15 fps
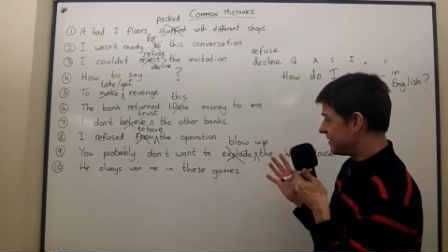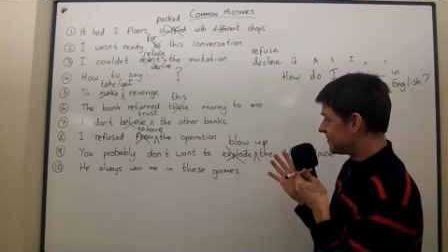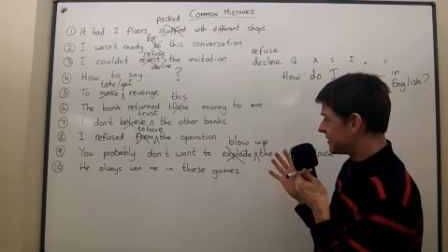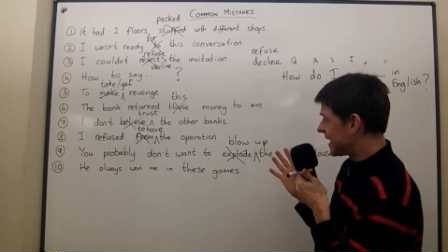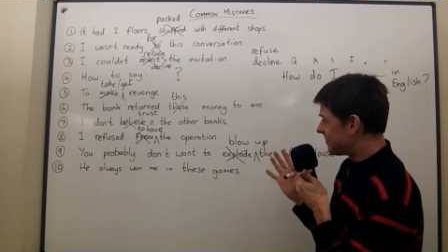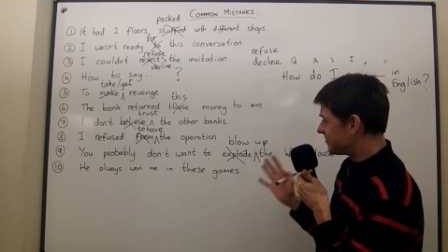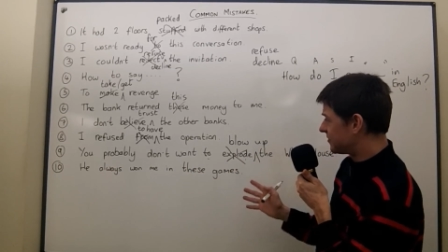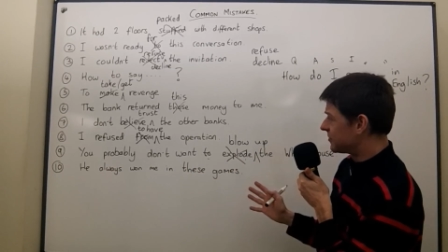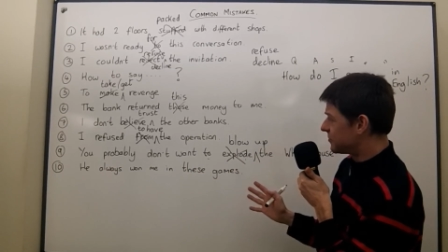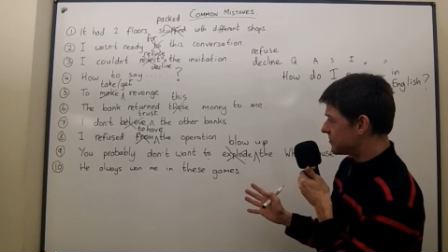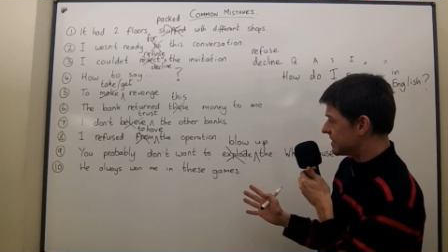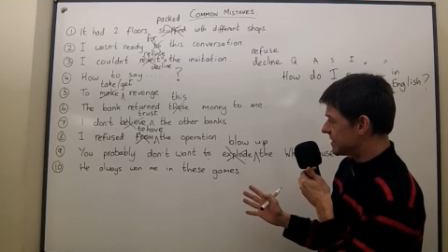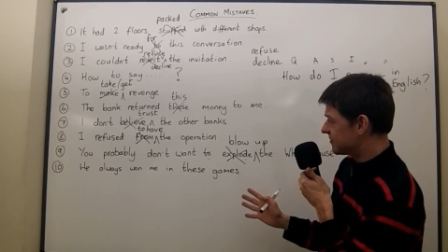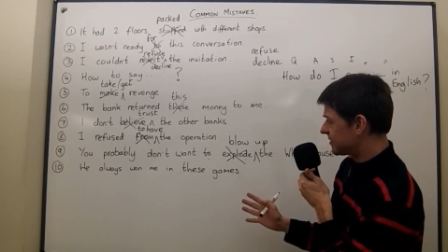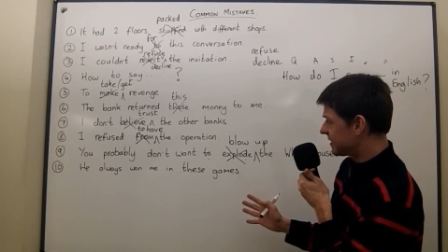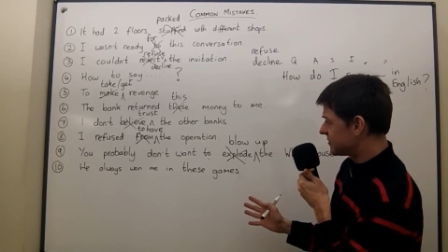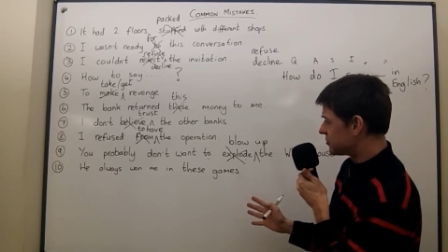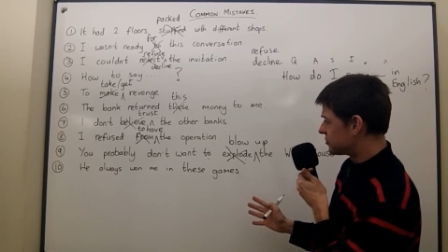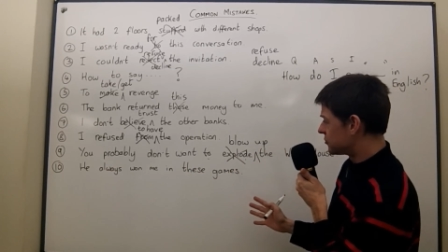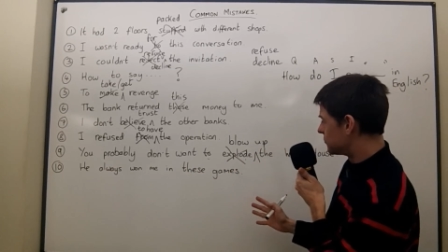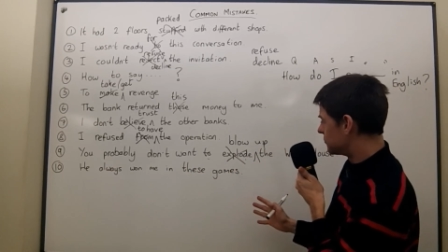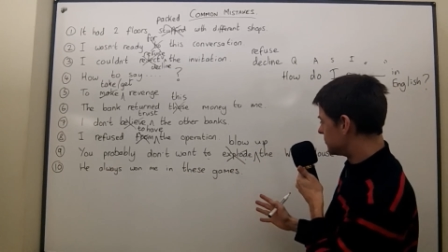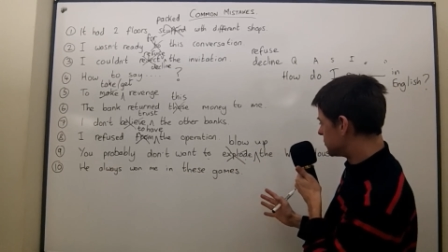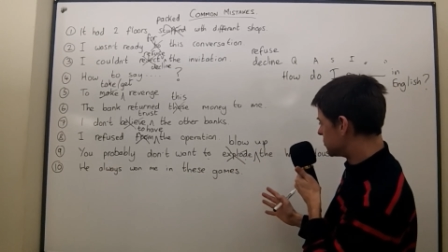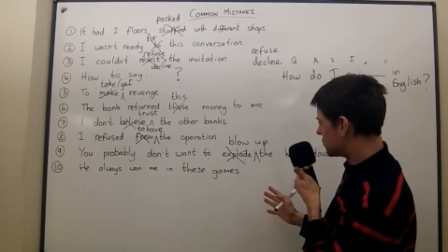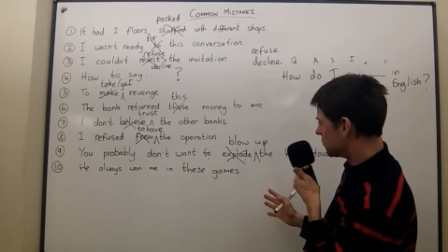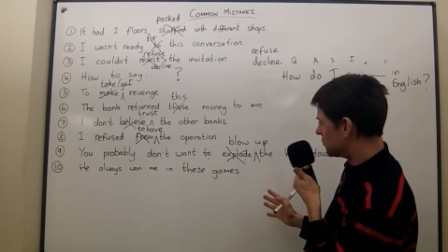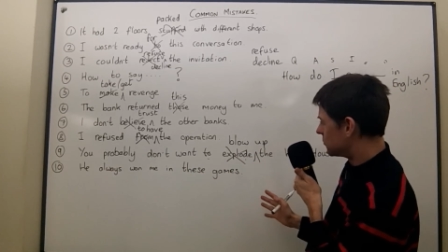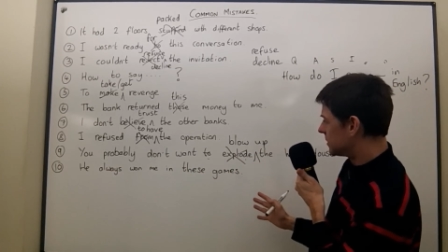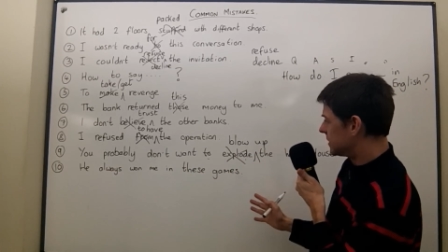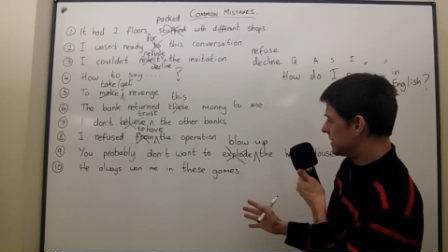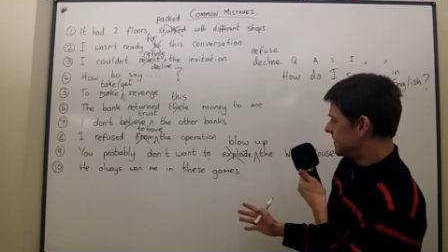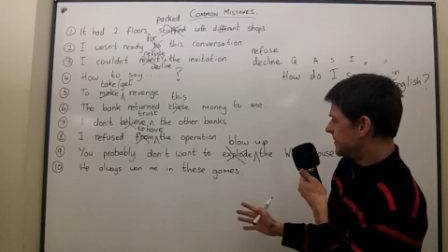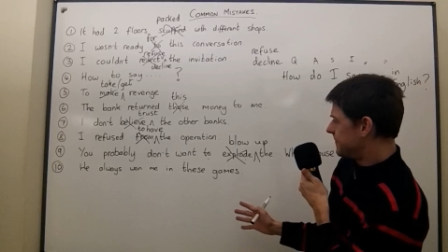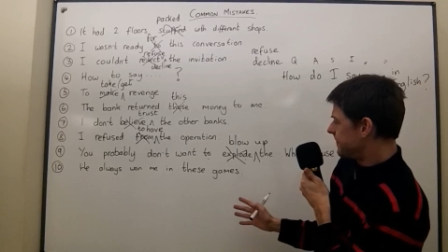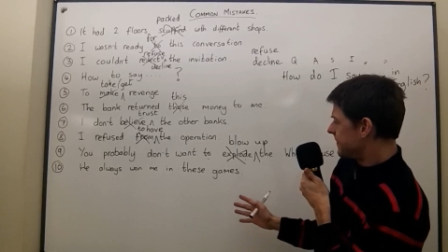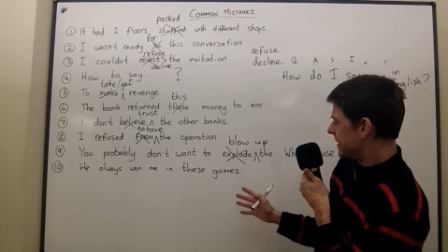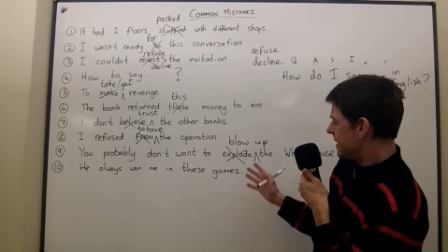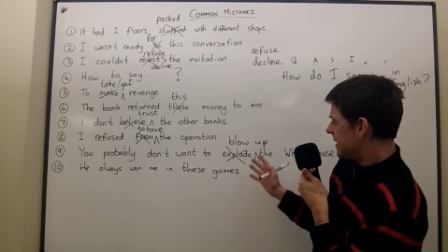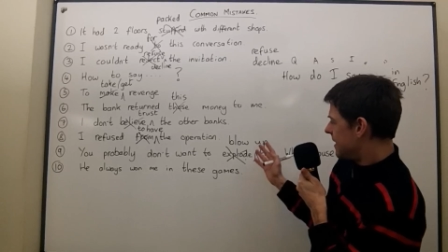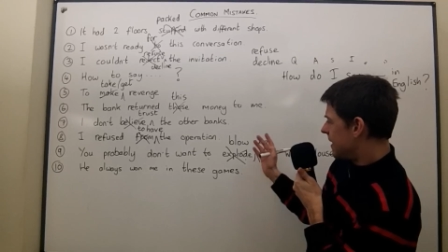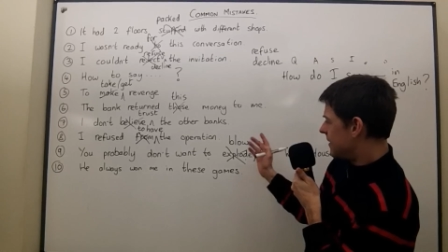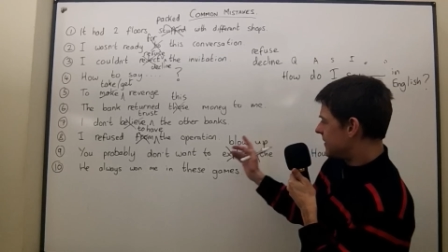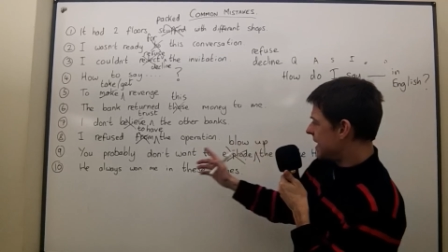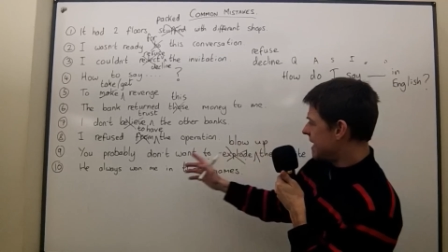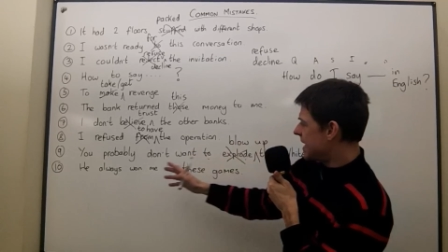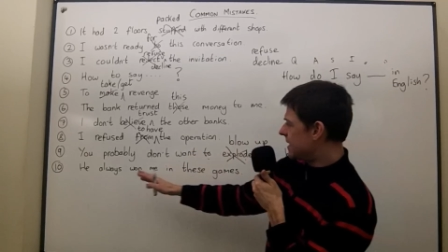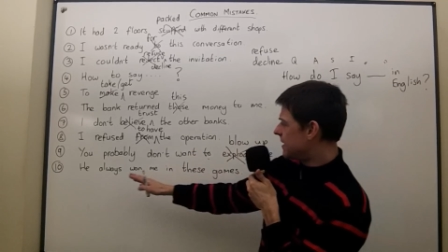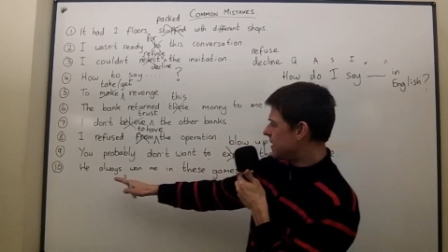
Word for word: It's absolutely essential tool. Okay,